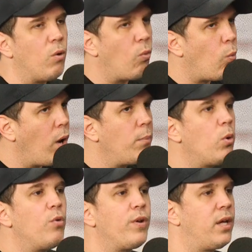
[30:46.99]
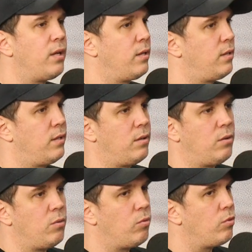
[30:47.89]
One movie,
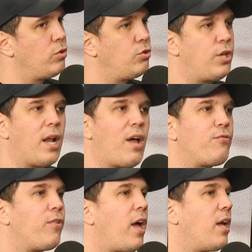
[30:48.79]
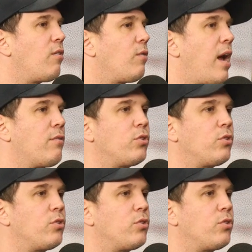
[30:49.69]
Jedi flying around